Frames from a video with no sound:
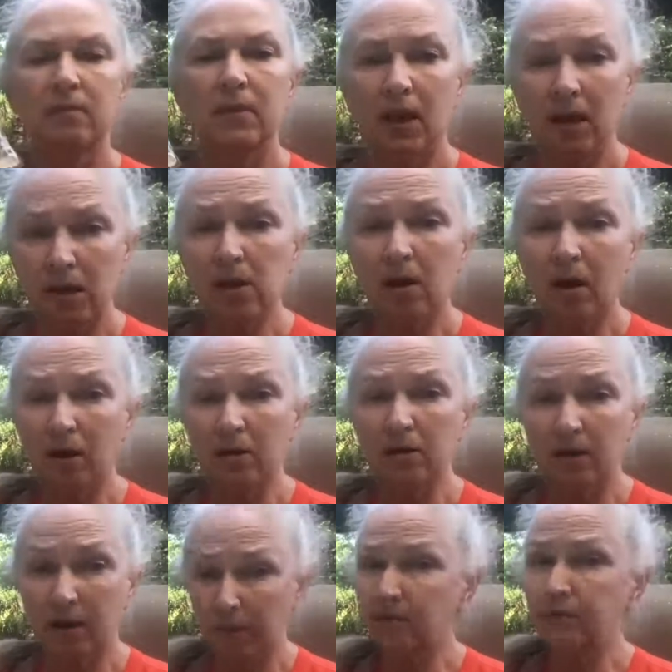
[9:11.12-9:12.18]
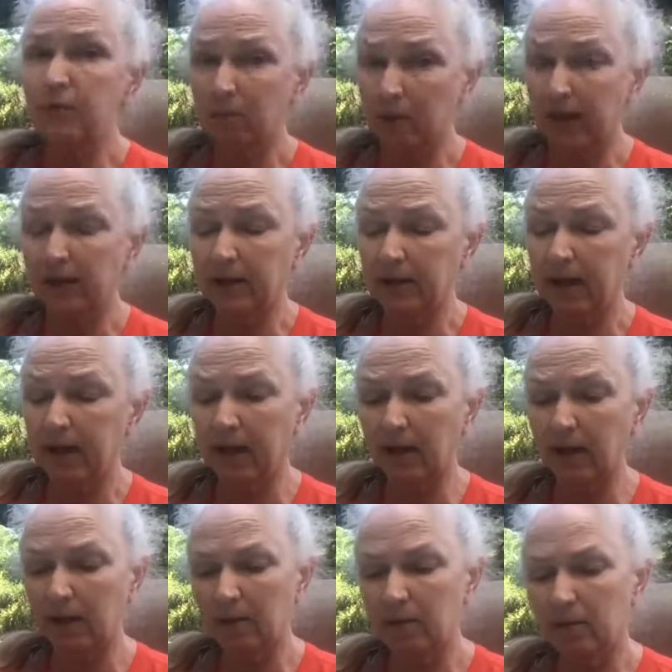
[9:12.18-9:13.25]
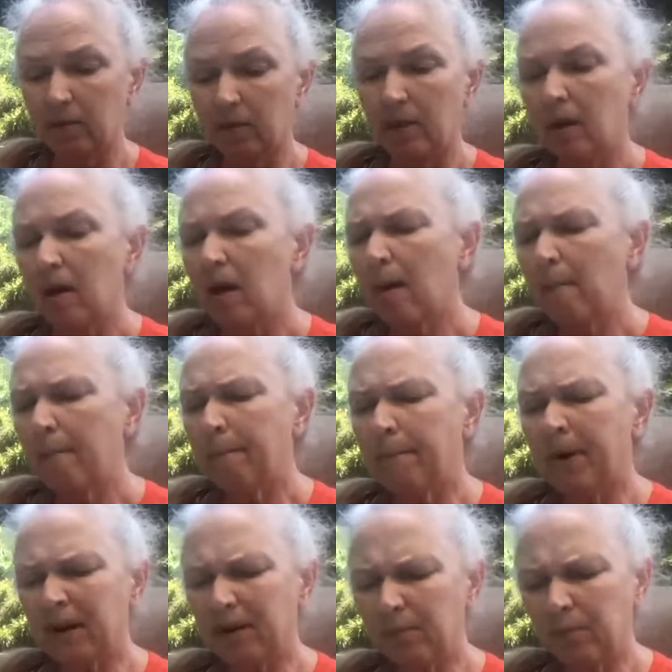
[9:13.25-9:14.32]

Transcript: is hard enough to break an egg. But